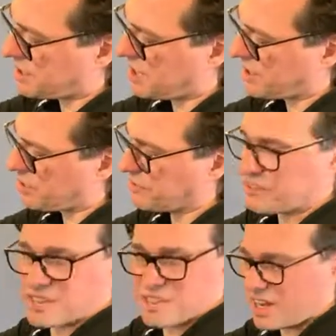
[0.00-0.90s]
off
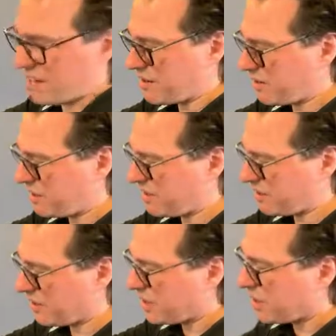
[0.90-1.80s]
this hair here
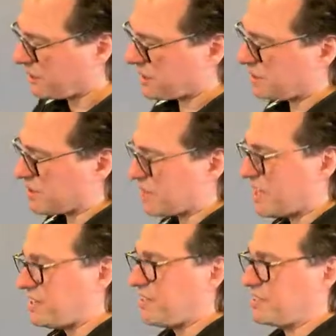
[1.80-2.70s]
because I
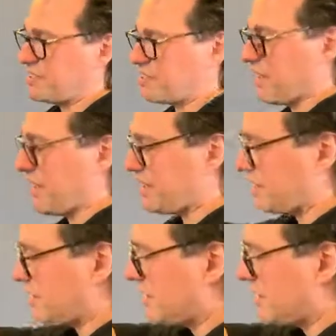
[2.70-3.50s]
need this length.